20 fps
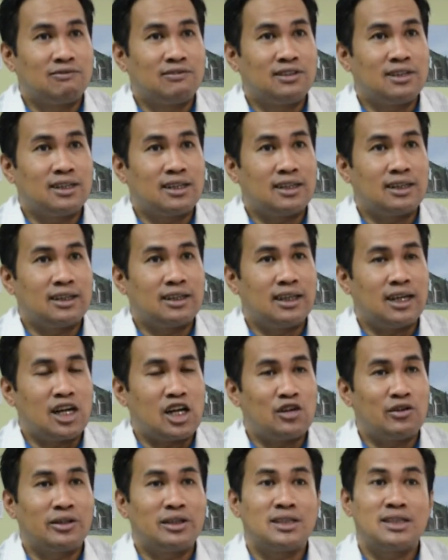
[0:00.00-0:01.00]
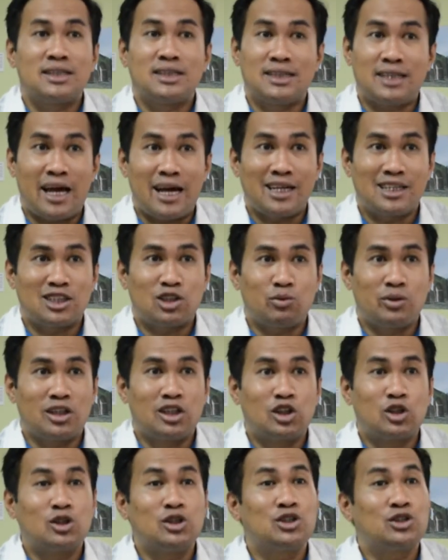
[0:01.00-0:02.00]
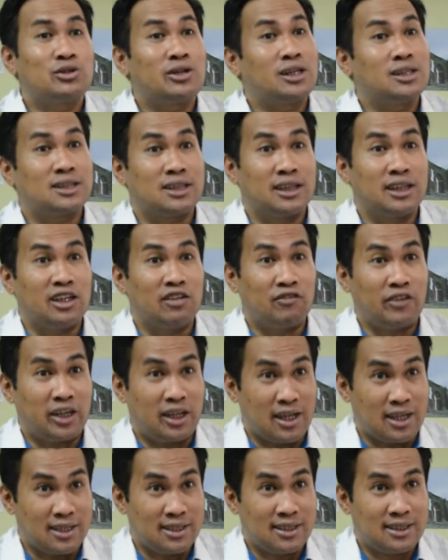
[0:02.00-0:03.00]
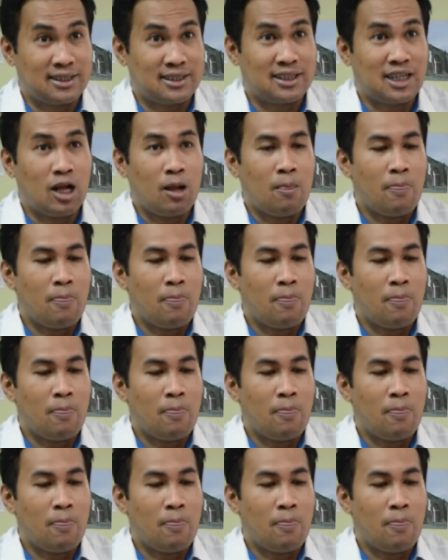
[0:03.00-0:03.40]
the heritage sites with cultural significance